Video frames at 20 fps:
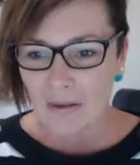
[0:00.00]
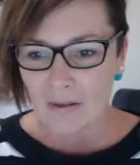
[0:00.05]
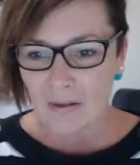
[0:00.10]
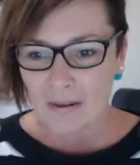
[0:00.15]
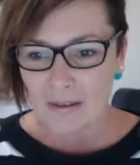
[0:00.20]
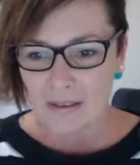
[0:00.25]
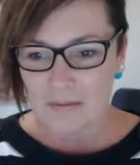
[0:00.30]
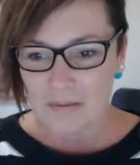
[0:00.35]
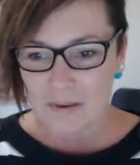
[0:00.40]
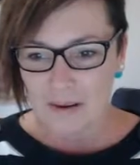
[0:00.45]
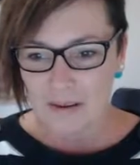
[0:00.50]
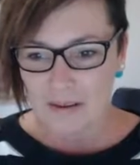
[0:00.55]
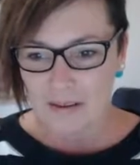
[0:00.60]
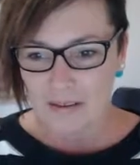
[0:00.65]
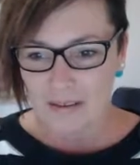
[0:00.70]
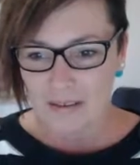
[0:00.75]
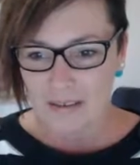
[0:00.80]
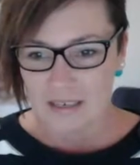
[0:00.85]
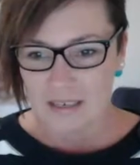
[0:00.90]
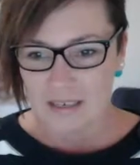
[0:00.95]
else have we got?
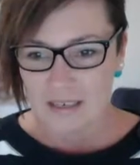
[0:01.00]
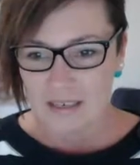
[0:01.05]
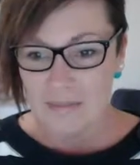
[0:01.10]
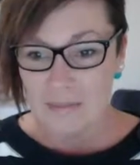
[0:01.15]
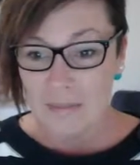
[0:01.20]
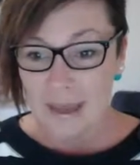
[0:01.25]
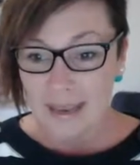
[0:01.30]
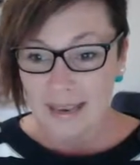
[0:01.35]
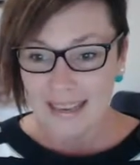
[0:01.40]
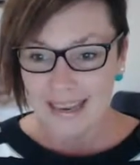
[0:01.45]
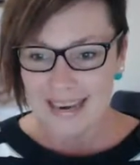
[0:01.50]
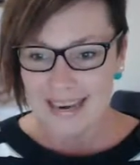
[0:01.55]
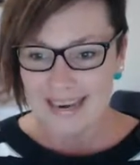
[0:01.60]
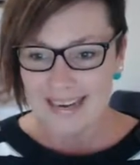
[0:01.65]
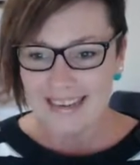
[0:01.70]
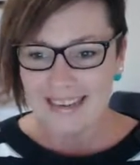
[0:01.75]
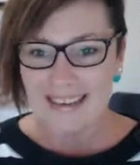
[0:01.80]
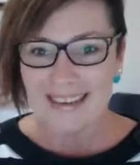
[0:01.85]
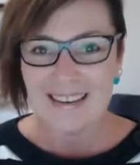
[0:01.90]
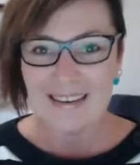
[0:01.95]
Nelly,
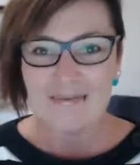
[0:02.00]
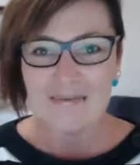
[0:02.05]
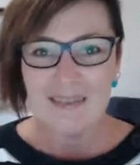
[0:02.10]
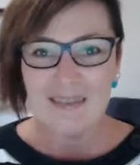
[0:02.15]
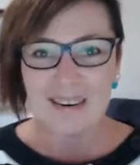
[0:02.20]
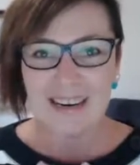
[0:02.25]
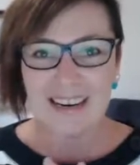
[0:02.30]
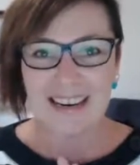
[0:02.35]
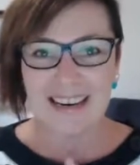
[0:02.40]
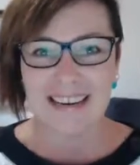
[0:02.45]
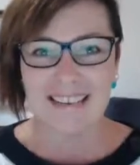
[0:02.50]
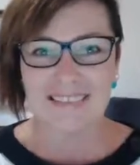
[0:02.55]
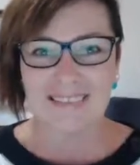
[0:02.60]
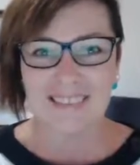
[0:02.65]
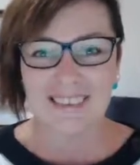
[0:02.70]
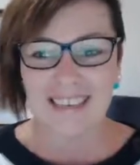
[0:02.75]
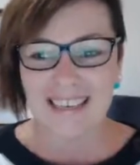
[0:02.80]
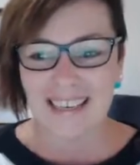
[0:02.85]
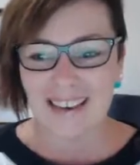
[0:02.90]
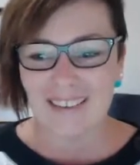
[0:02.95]
good
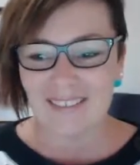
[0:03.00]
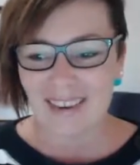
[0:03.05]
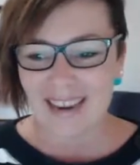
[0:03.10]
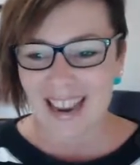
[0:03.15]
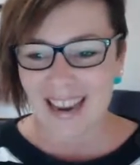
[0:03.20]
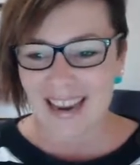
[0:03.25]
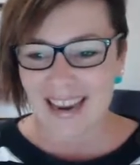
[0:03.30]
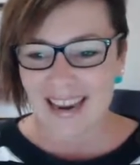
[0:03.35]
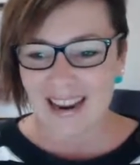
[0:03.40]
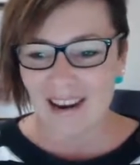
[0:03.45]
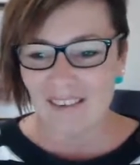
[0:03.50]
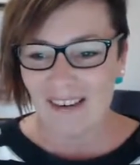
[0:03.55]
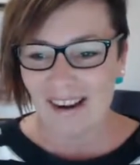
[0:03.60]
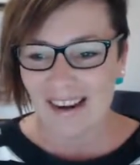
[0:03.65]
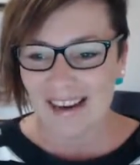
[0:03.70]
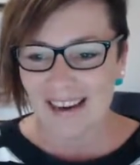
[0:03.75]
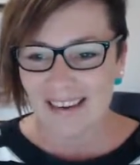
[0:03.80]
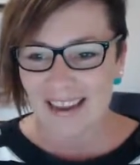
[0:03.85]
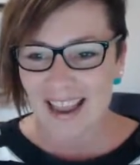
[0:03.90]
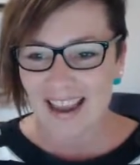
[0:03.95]
morning, lovey. How you
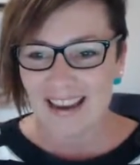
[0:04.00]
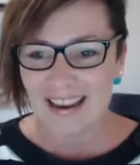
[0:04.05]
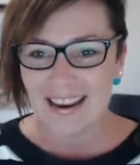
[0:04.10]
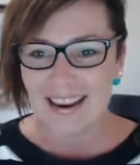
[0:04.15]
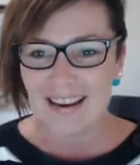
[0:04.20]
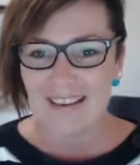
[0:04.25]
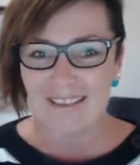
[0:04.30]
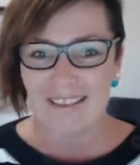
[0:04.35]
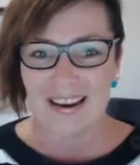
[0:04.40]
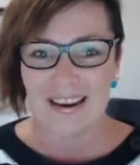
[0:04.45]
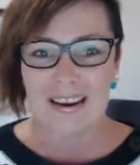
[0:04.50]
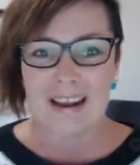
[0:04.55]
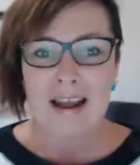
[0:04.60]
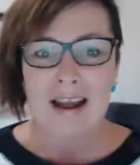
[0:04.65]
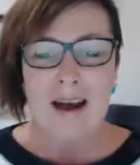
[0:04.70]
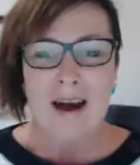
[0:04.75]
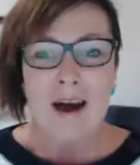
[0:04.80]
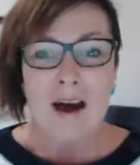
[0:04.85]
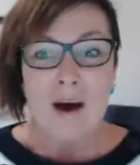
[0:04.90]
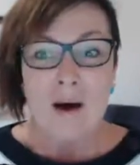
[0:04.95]
going? How you going?
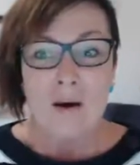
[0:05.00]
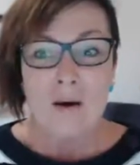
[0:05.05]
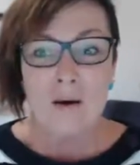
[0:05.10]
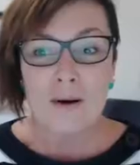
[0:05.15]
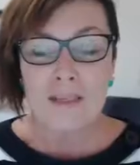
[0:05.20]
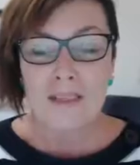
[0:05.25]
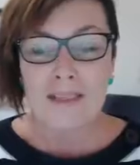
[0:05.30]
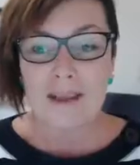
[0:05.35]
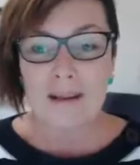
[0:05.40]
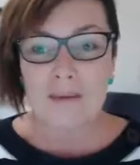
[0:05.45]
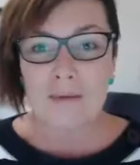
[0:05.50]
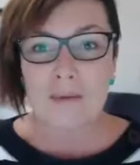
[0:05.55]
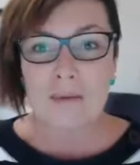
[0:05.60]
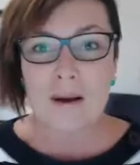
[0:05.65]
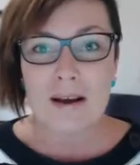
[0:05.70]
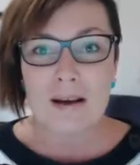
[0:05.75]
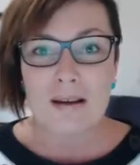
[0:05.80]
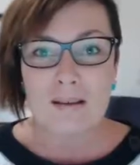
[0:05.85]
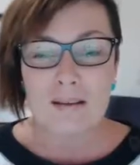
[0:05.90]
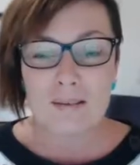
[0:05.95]
Awesome.
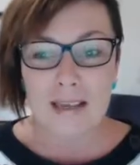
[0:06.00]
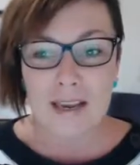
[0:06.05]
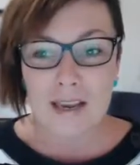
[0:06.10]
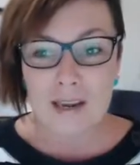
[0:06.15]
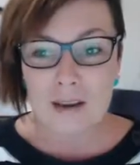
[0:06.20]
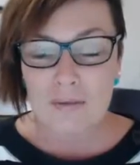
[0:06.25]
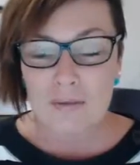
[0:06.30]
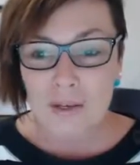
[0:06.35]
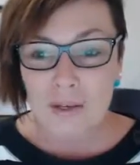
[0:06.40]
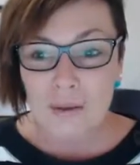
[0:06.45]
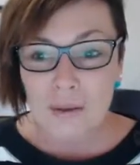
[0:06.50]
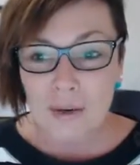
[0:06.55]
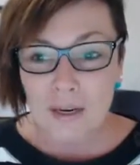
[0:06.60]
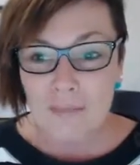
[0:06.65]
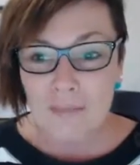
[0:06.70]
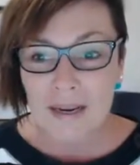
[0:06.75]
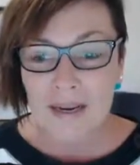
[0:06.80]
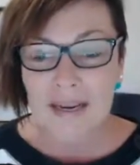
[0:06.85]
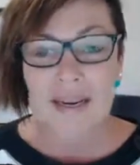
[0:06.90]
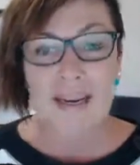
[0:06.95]
Well, thank you for
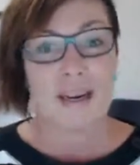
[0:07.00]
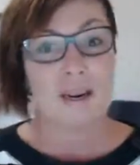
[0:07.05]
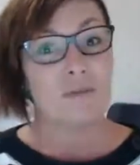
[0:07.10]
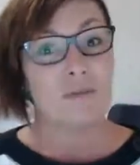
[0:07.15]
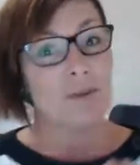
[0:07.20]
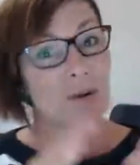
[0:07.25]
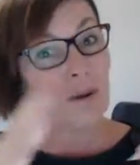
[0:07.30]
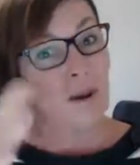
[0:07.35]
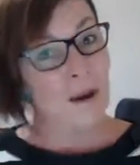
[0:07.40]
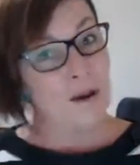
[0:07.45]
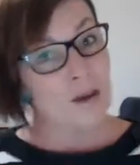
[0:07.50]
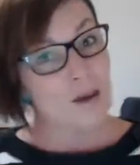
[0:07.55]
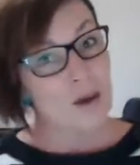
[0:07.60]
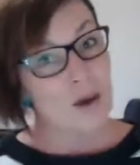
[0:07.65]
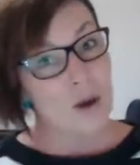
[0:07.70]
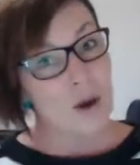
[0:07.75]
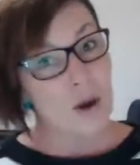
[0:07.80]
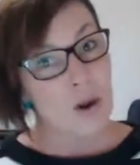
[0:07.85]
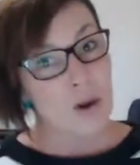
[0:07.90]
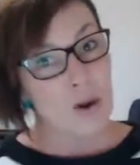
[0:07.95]
joining me. If you are
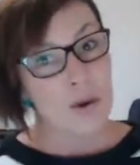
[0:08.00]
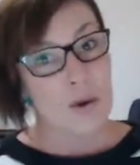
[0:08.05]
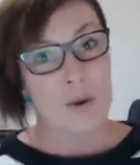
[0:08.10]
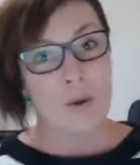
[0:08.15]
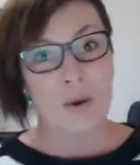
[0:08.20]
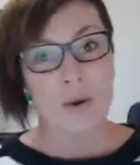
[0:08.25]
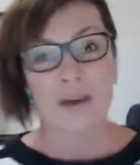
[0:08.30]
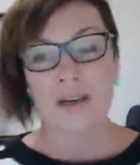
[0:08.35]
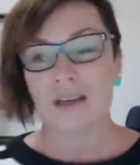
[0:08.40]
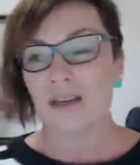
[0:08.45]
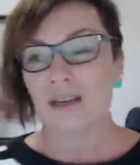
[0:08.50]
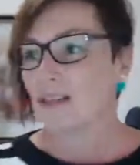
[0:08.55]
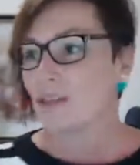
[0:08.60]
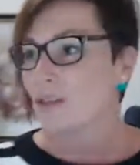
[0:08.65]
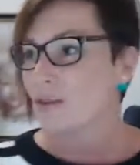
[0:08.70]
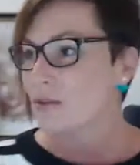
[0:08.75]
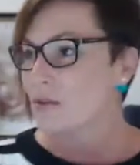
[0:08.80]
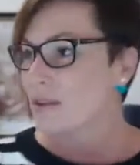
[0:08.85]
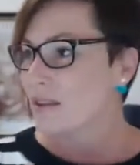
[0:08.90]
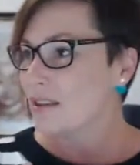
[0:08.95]
new
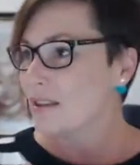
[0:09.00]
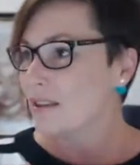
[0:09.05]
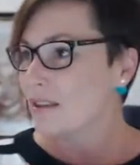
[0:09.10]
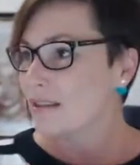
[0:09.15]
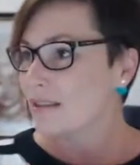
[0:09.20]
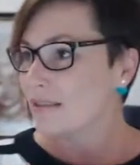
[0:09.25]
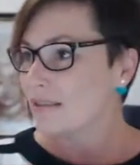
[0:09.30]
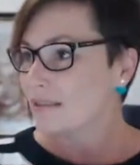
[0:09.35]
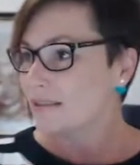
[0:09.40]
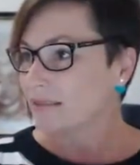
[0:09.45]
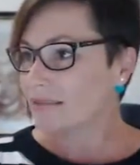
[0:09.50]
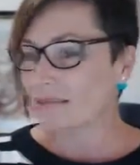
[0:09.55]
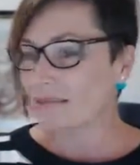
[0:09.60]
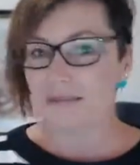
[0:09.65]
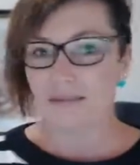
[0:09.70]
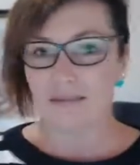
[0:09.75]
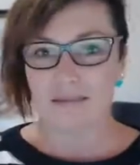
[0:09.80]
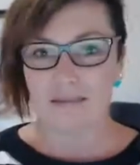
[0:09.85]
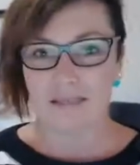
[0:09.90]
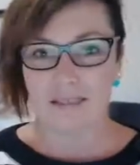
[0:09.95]
to the,
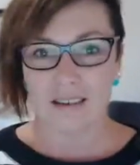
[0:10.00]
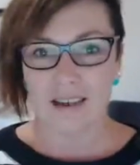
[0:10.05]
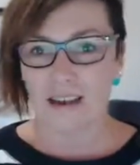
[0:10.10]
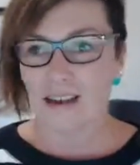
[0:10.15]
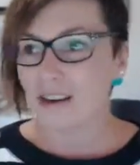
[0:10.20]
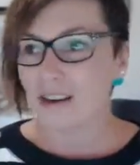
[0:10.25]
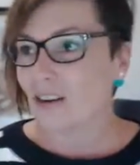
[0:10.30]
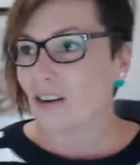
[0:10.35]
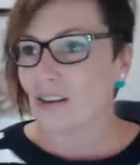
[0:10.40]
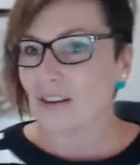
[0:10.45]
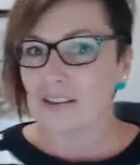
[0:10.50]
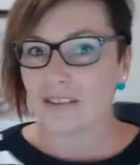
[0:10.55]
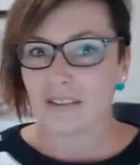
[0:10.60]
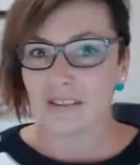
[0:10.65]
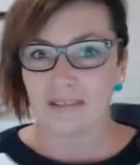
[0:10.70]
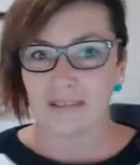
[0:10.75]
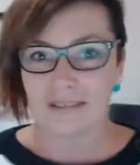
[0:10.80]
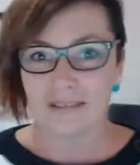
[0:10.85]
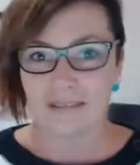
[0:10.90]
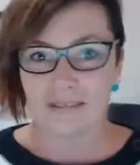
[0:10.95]
I don't know,
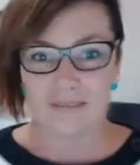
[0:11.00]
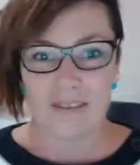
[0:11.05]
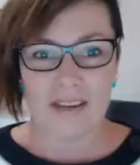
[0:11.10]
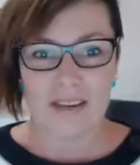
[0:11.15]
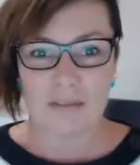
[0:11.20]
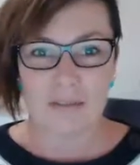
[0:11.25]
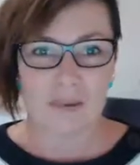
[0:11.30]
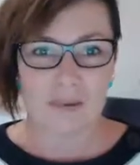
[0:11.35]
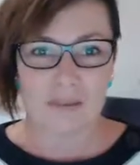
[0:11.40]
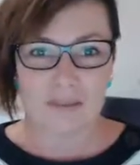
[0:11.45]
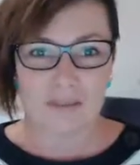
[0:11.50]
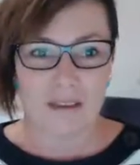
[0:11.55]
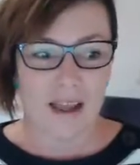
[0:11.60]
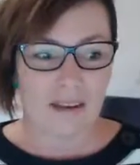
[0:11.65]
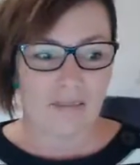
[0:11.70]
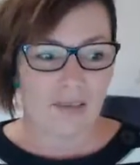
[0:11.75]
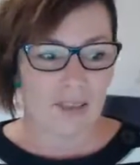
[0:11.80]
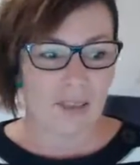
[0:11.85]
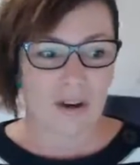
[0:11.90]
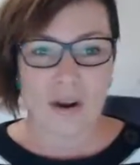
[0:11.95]
Facebook
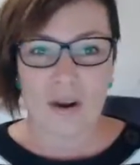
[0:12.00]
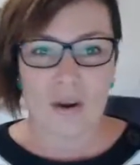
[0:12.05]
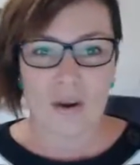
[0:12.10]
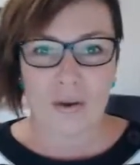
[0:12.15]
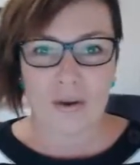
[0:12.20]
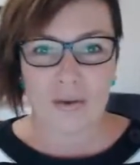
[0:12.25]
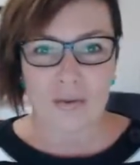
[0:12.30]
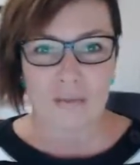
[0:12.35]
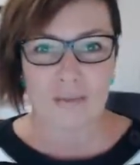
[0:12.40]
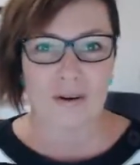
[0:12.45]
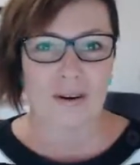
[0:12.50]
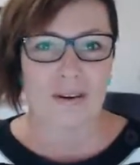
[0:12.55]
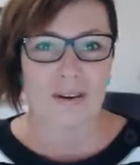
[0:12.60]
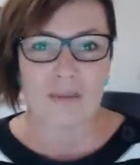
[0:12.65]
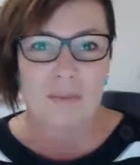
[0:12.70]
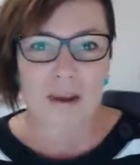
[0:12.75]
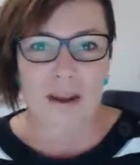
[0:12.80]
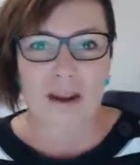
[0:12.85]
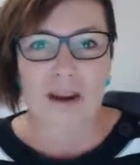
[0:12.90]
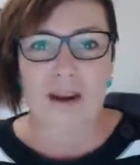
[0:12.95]
live show, whatever
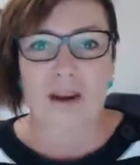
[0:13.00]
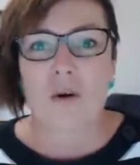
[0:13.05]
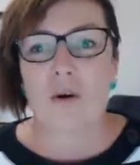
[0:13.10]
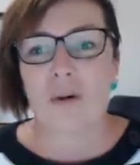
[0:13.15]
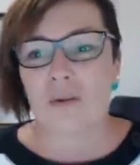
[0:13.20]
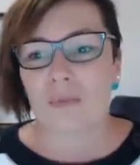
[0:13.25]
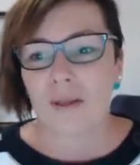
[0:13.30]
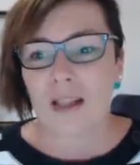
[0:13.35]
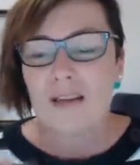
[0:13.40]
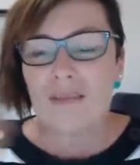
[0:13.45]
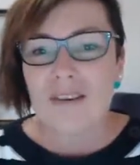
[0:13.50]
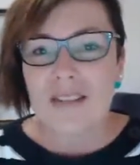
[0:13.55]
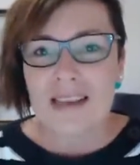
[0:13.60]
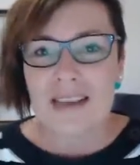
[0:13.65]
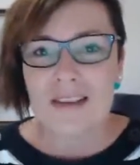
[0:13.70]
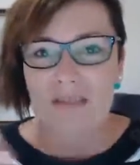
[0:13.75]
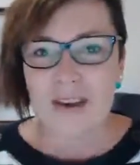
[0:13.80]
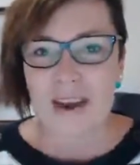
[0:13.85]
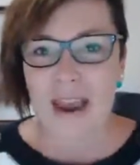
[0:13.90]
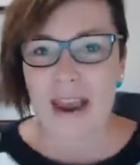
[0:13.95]
we're going to call it, we'll have to
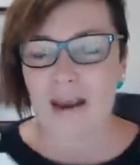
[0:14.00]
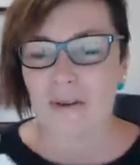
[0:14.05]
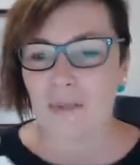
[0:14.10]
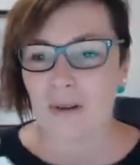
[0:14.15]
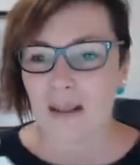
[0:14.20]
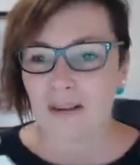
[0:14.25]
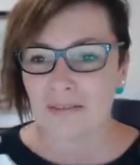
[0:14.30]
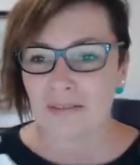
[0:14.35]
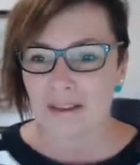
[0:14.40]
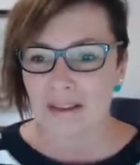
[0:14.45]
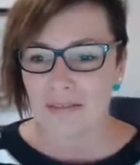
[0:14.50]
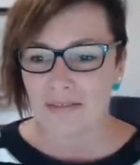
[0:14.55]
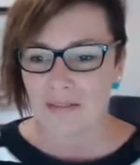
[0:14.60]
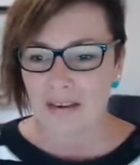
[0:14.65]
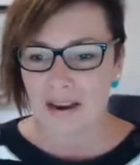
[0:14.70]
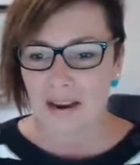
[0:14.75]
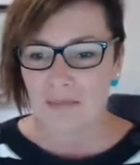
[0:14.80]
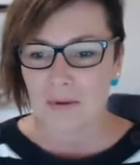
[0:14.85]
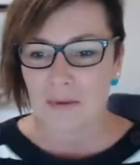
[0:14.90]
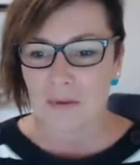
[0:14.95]
think of a name. Come up with
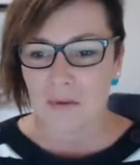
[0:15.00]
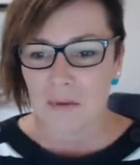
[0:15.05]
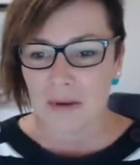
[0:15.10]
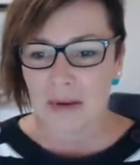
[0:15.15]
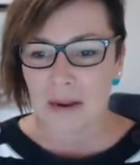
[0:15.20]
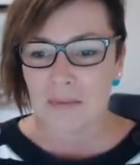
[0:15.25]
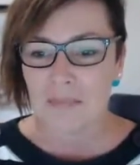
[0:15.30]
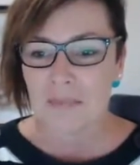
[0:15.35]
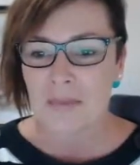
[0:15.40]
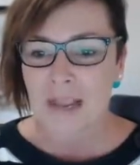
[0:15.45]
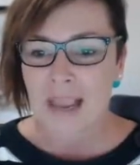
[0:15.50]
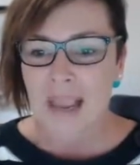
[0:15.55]
a name.